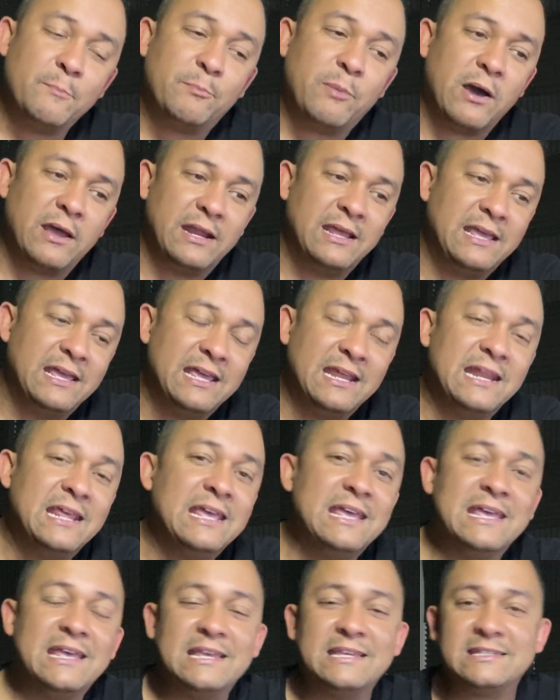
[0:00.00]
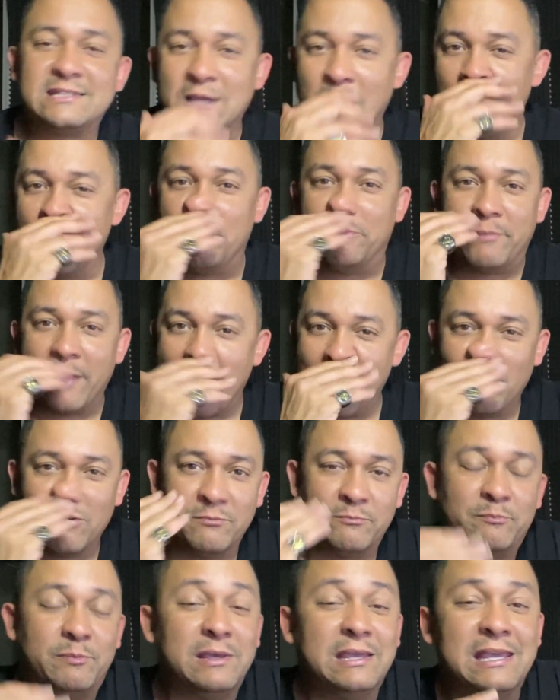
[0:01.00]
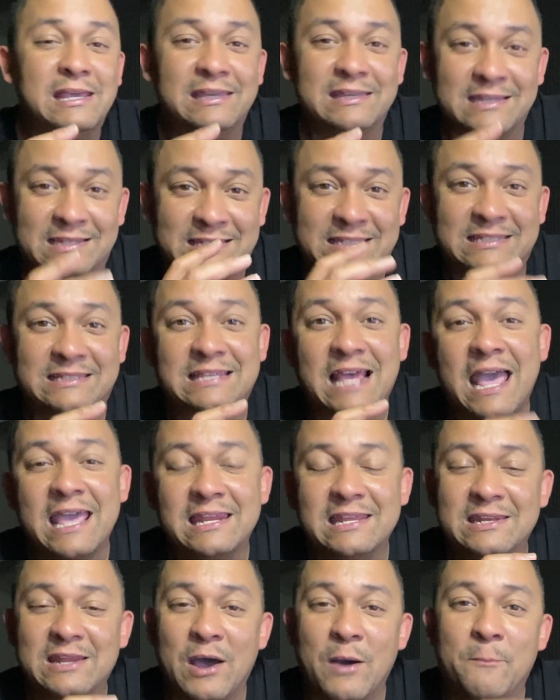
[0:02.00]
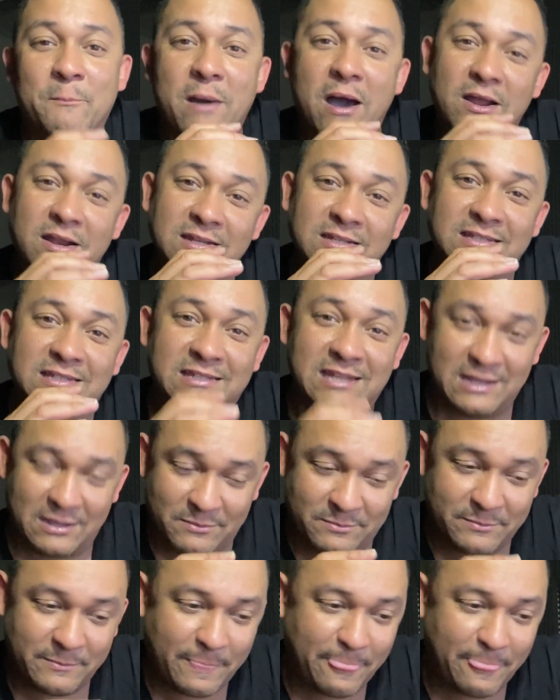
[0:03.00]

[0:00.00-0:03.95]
But it is about being excited about a dip.